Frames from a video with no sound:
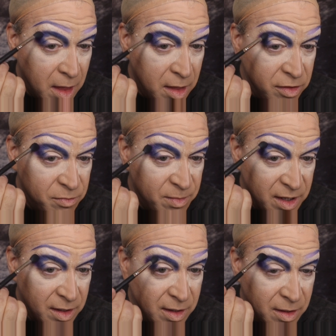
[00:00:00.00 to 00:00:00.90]

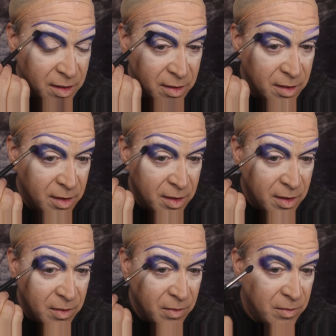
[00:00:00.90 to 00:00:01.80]
husband
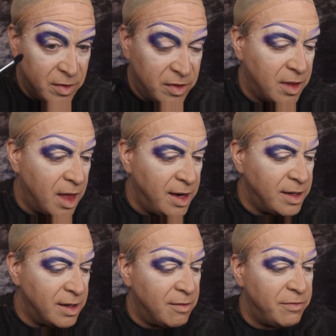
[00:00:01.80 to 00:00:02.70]
was
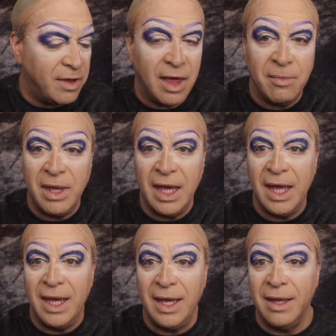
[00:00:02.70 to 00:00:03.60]
kind enough to get me
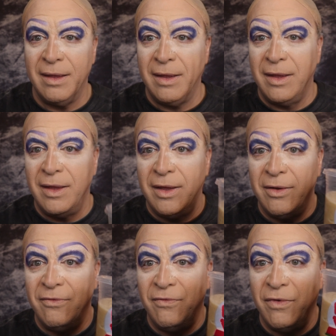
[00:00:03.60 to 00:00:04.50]
a
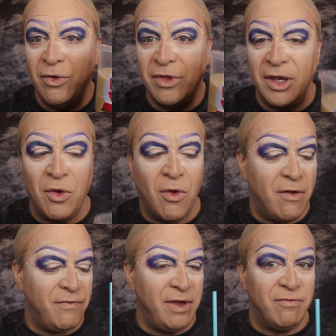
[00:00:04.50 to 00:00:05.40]
frozen
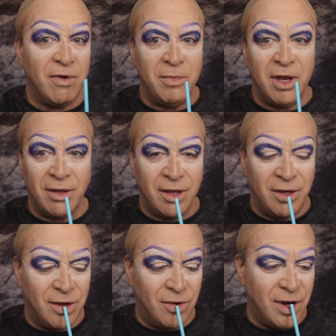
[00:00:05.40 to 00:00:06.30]
coffee from
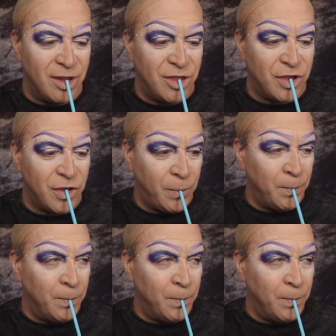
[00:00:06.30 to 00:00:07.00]
Dunkin' Donuts.